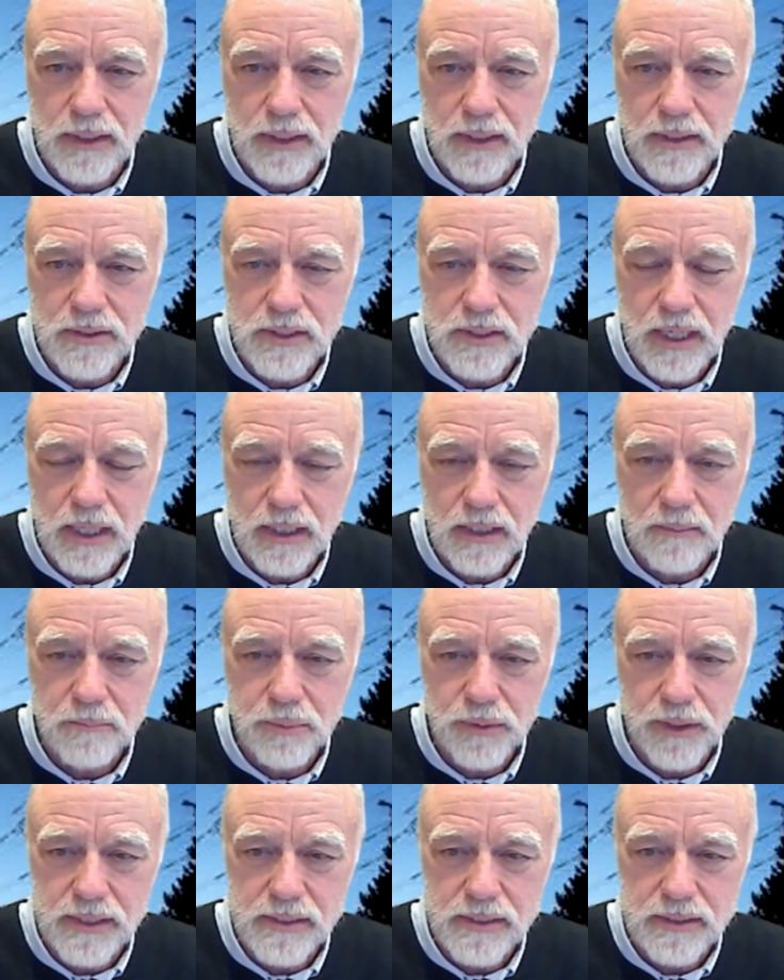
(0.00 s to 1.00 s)
is taking
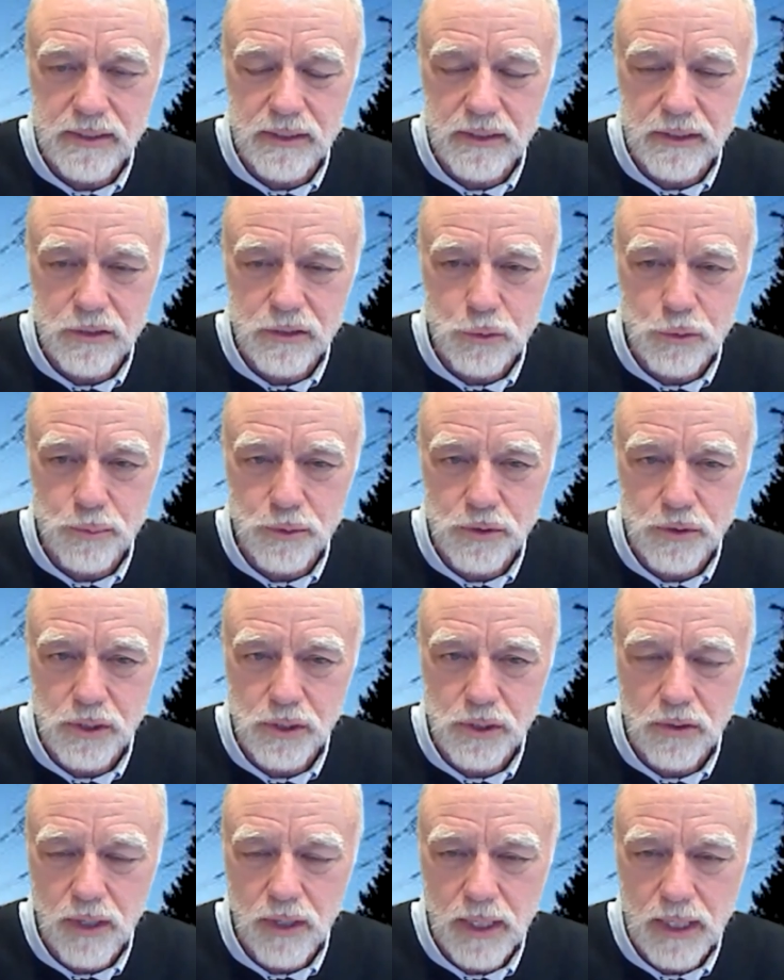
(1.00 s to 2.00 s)
place in the
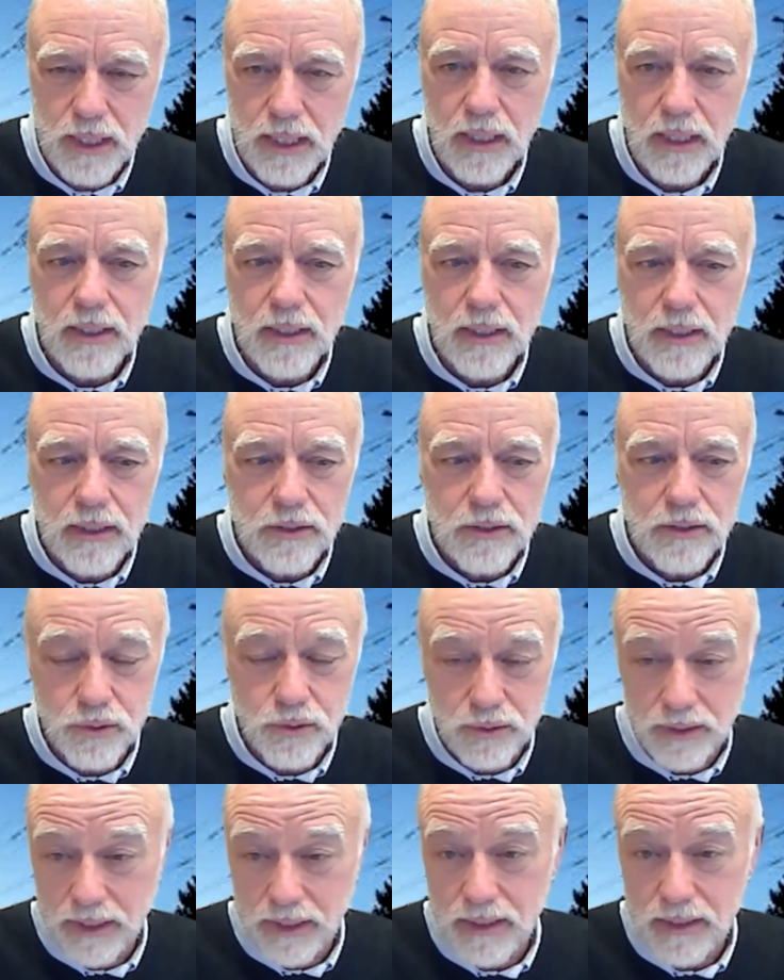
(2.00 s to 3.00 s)
distribution grid,
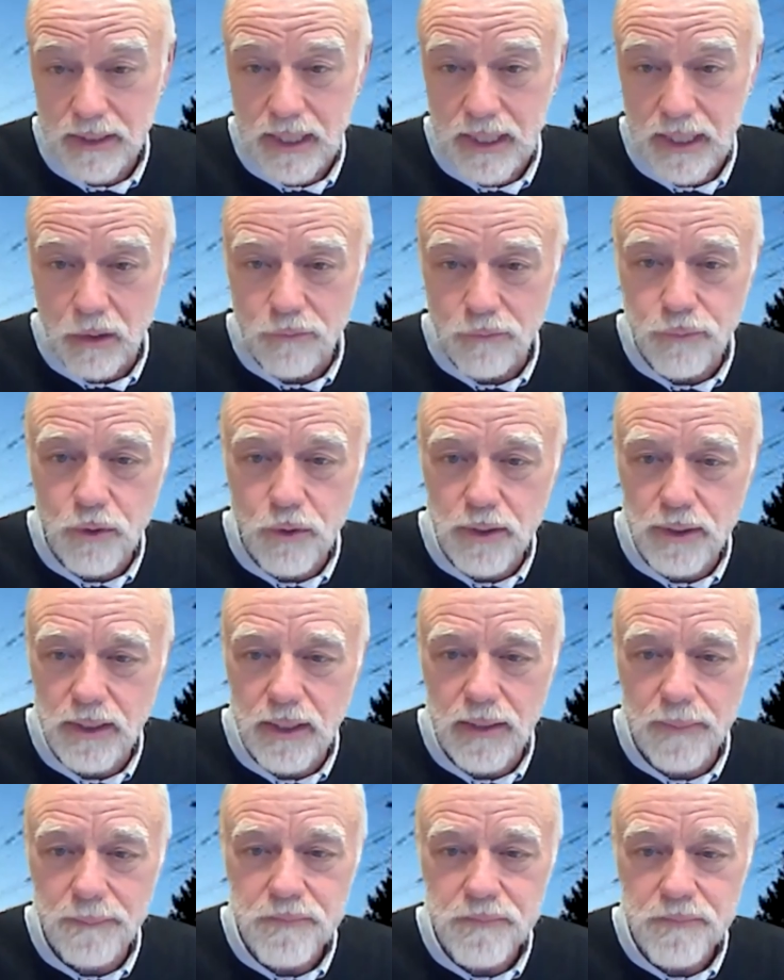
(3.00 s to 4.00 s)
certainly in
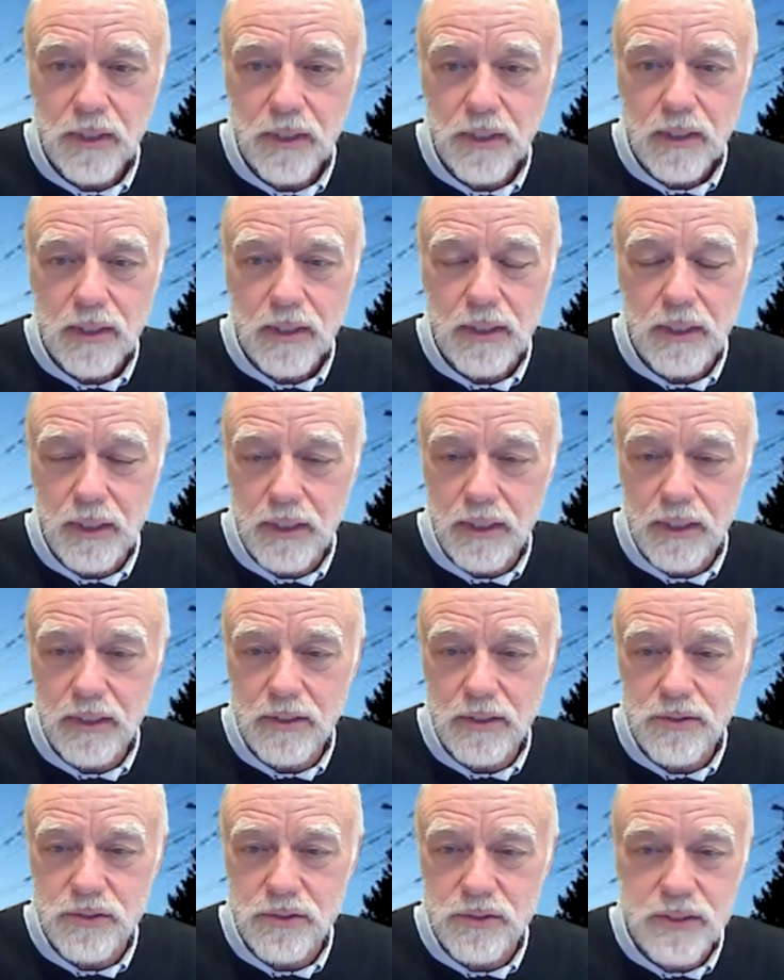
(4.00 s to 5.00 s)
California,
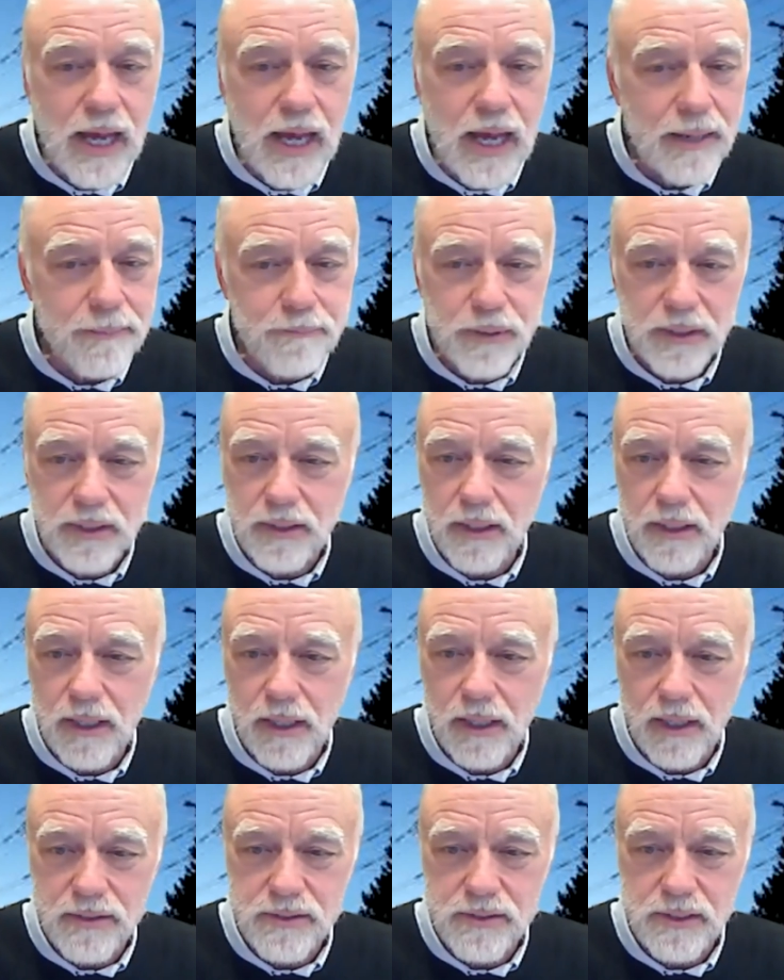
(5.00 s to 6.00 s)
is not
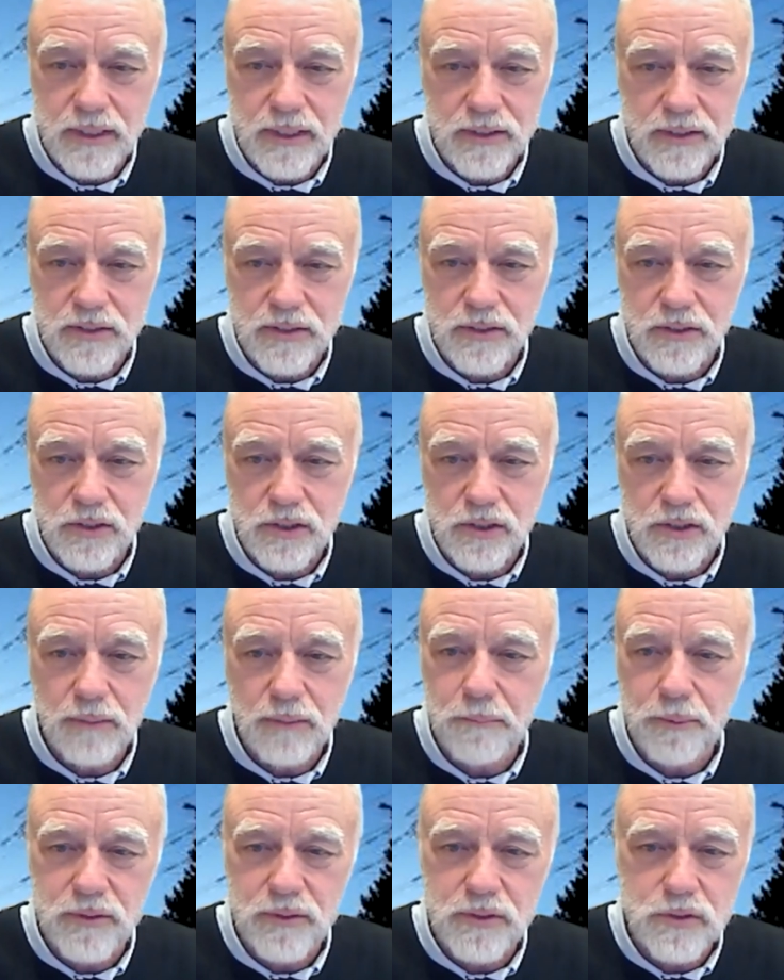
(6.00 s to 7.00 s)
because it's the
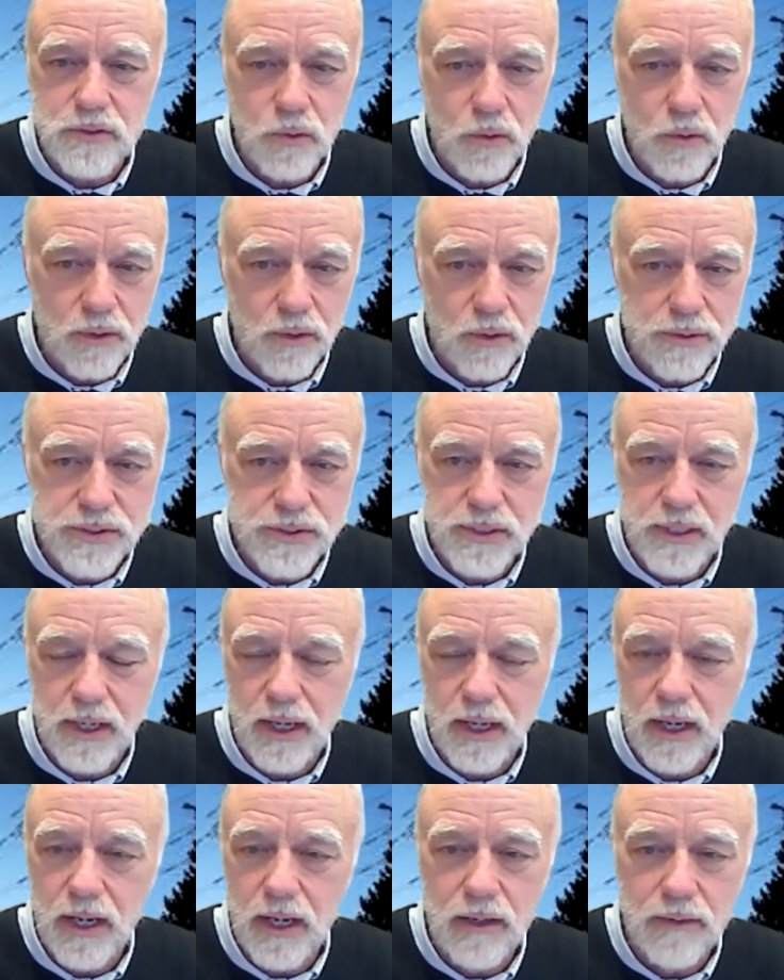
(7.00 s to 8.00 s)
cheapest source
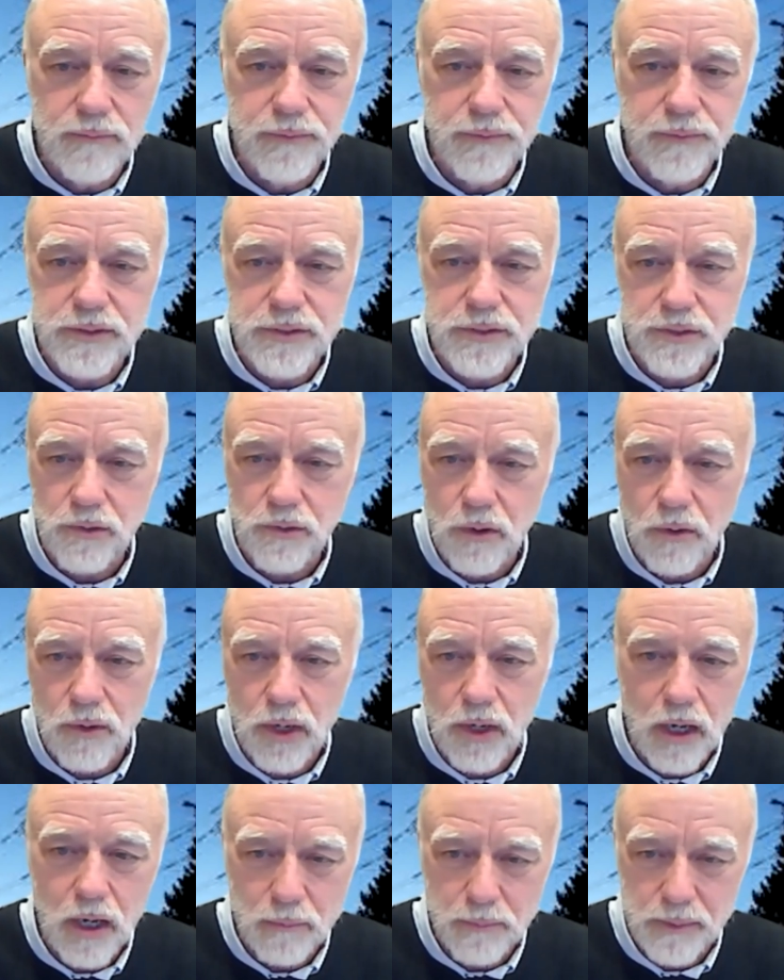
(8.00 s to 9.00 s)
of zero
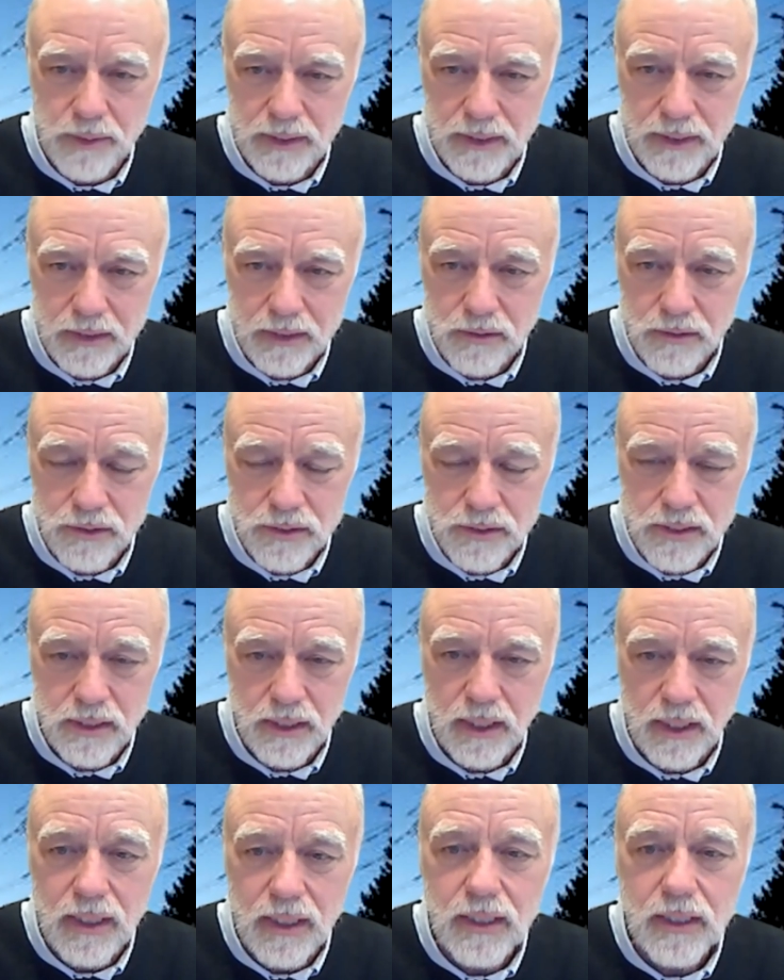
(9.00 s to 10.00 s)
carbon
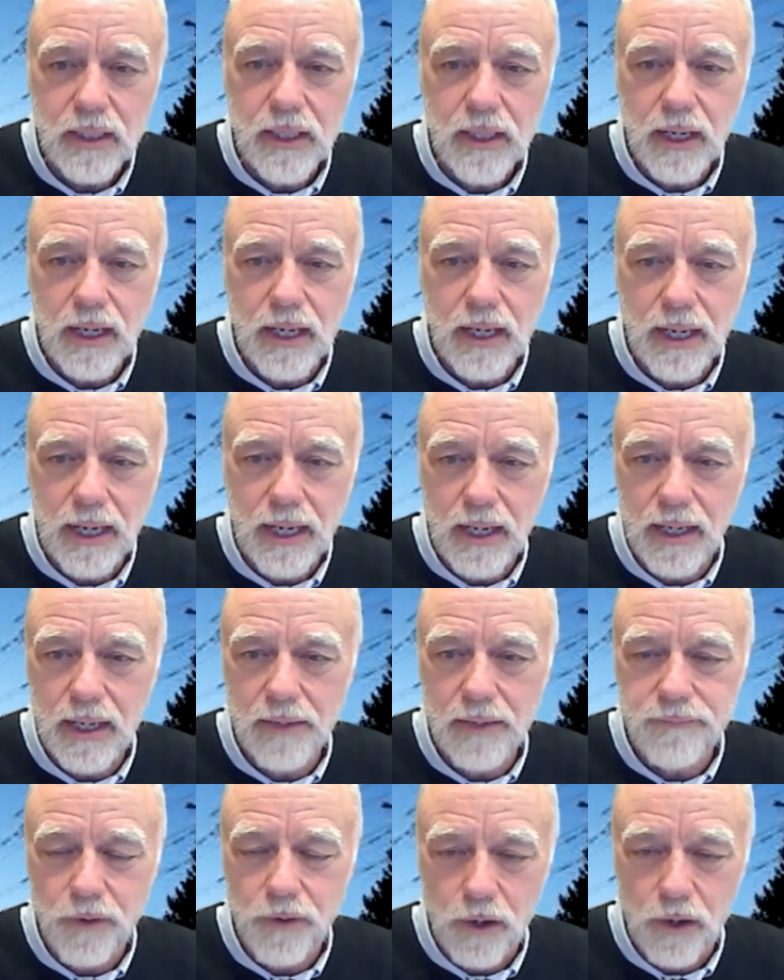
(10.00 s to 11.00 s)
electricity,
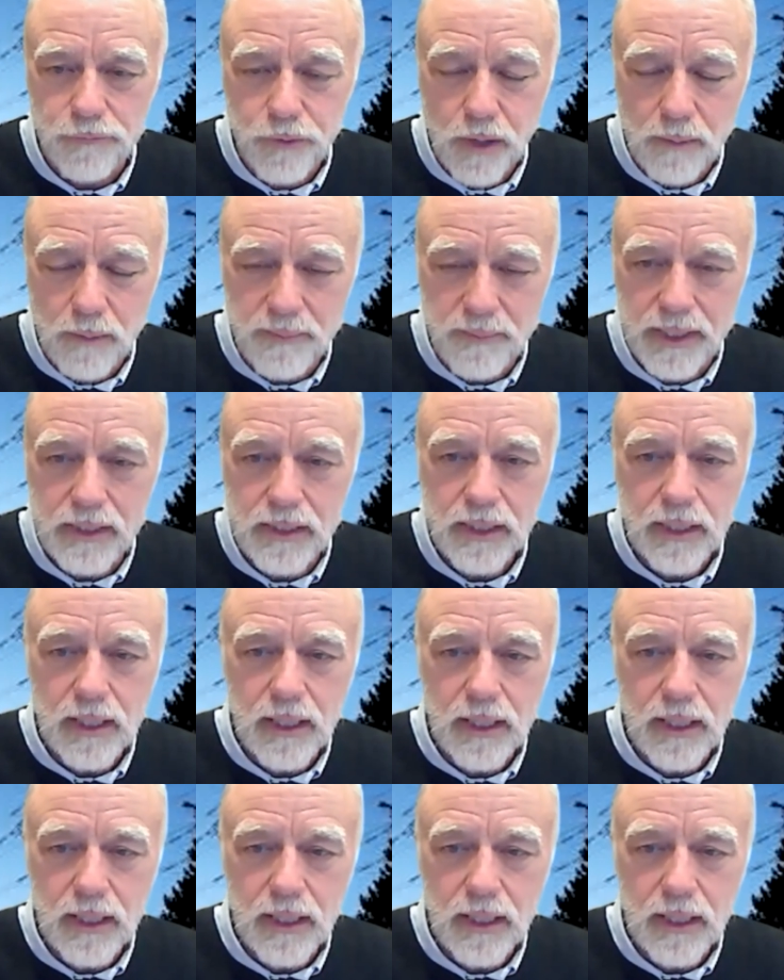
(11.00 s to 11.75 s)
uh, far from it.